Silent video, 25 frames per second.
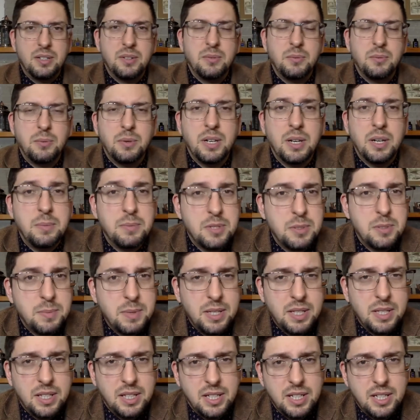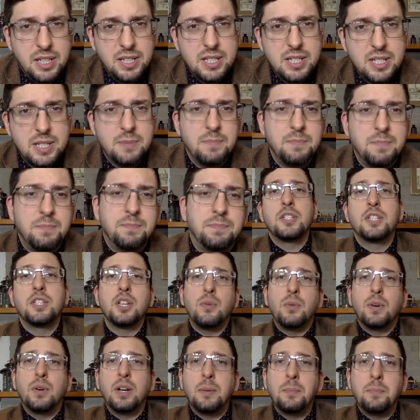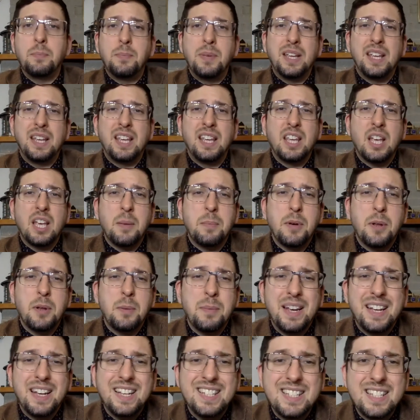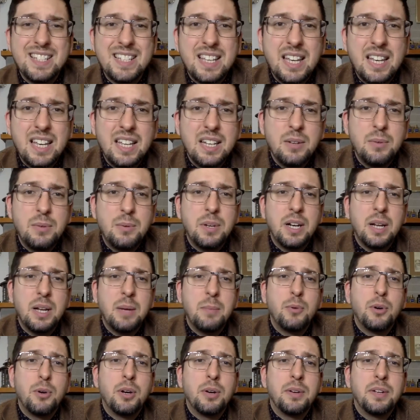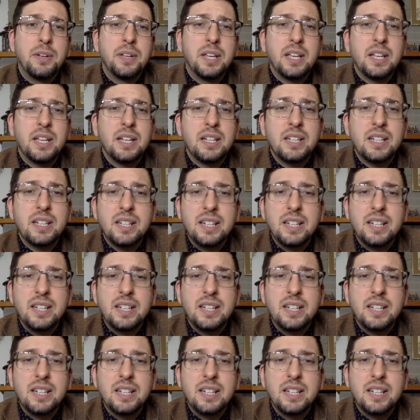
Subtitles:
when I'm smelling this. So when I'm picking up on my skin, when I'm wearing it,